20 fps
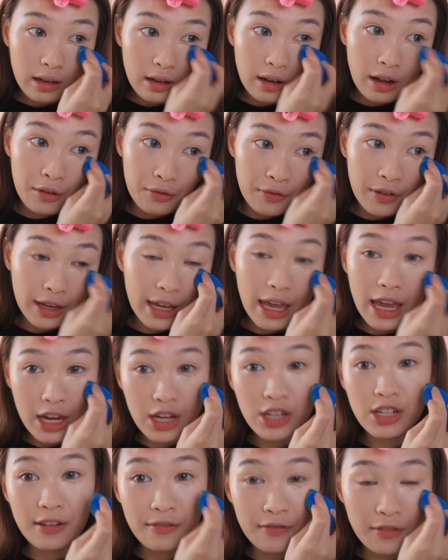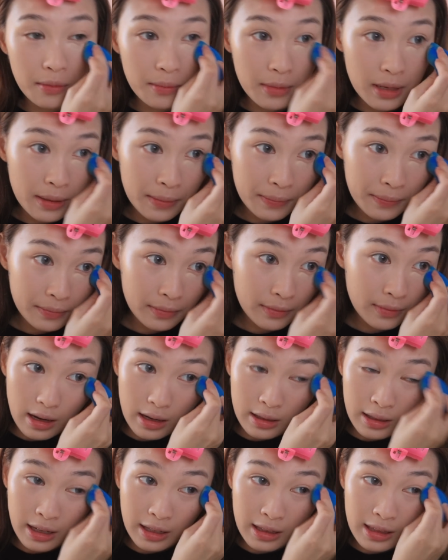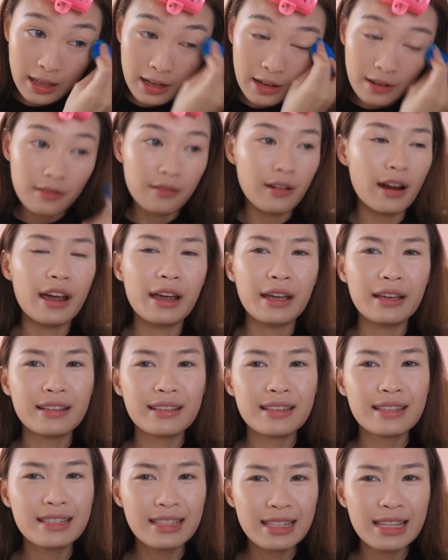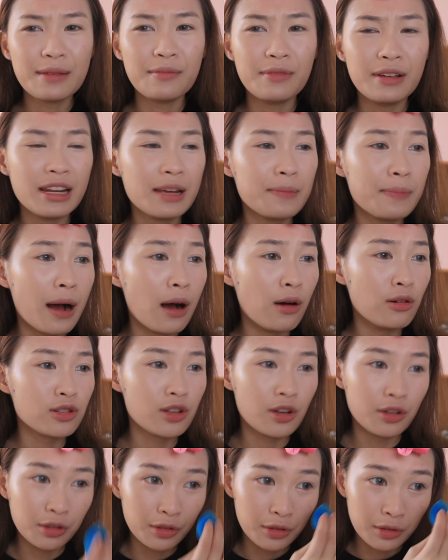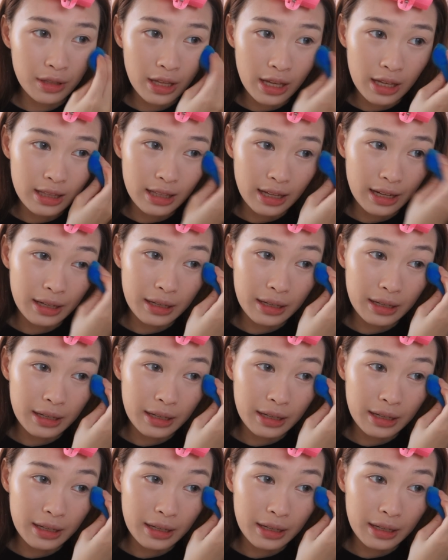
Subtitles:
a vacation for me. And I think, right, sleep really piles on, you know that? Like,